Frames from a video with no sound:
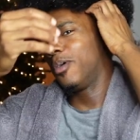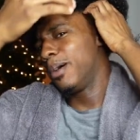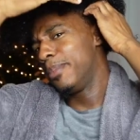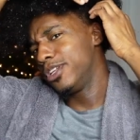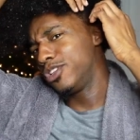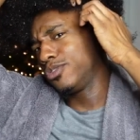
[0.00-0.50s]
what
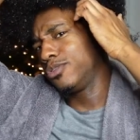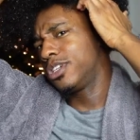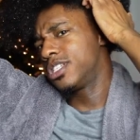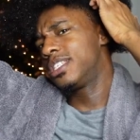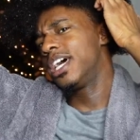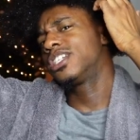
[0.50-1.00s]
I'm gonna do is
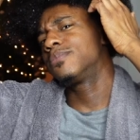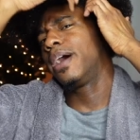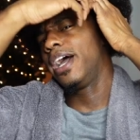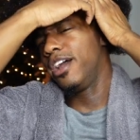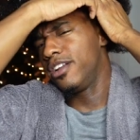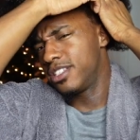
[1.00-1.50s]
just section
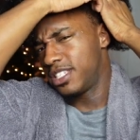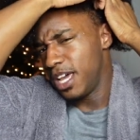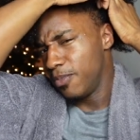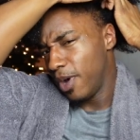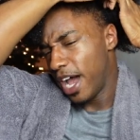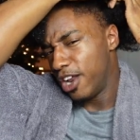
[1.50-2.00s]
my hair the
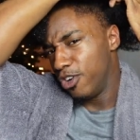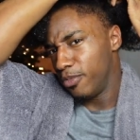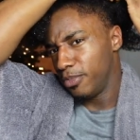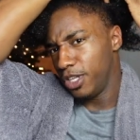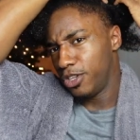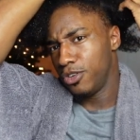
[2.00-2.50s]
same way I
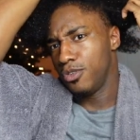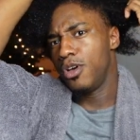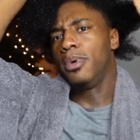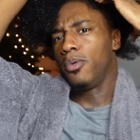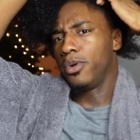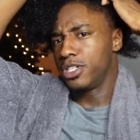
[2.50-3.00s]
normally do,
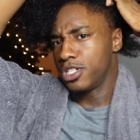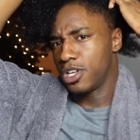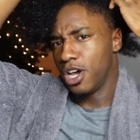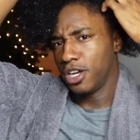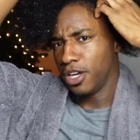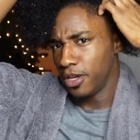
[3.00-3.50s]
but we're just
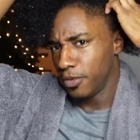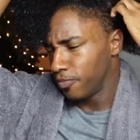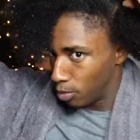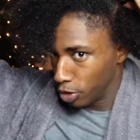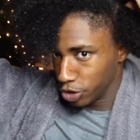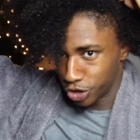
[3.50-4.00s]
gonna
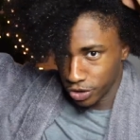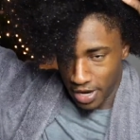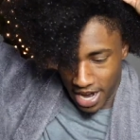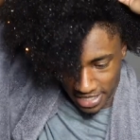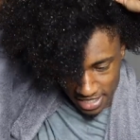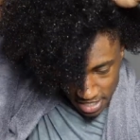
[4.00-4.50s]

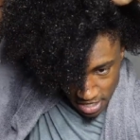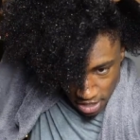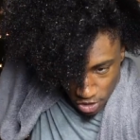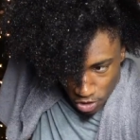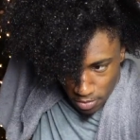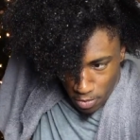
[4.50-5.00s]
moisturize it a
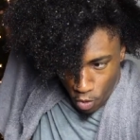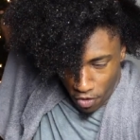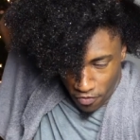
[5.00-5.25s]
little more